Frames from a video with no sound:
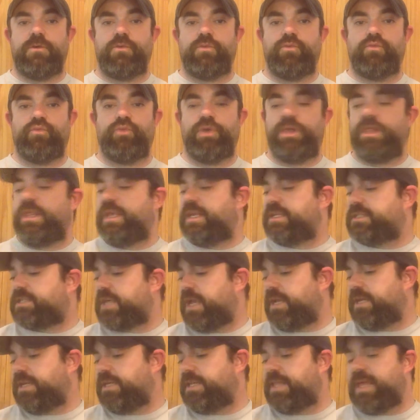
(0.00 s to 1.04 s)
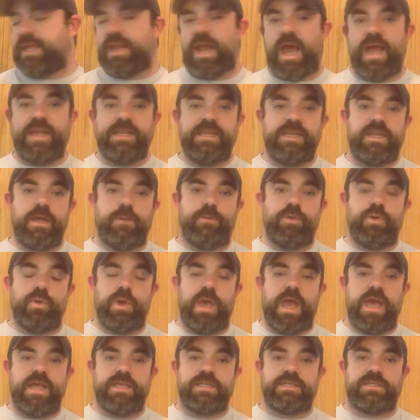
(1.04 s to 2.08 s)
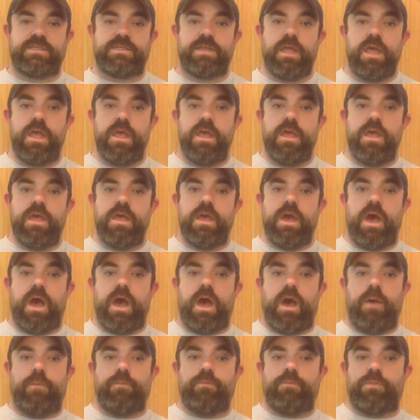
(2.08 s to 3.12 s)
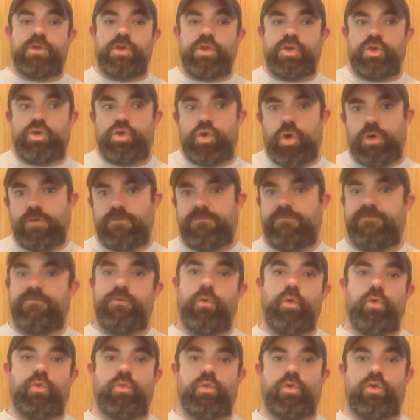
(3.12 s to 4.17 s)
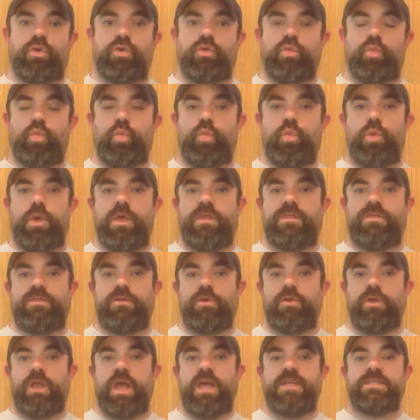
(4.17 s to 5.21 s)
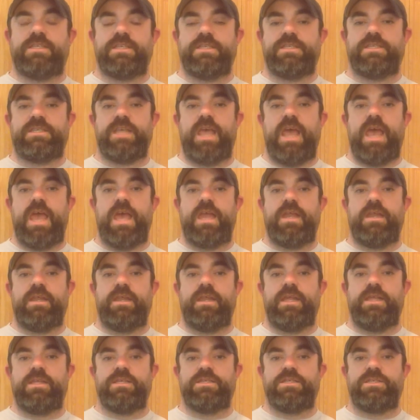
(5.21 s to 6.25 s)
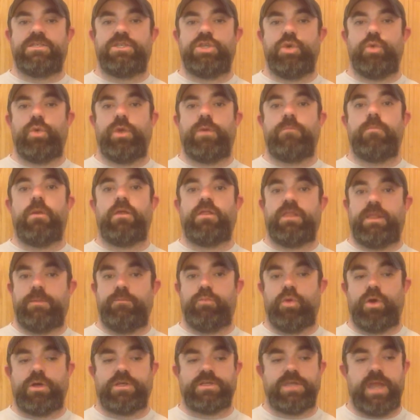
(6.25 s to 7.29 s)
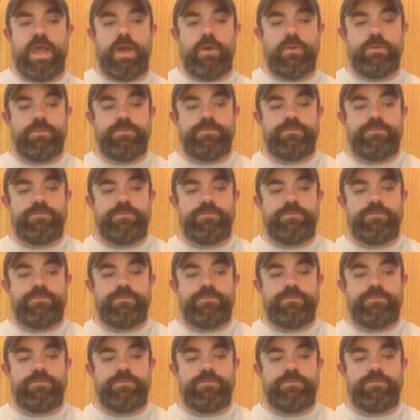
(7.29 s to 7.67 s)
really excited that IDW has gone forward with their license and is doing monthly books now.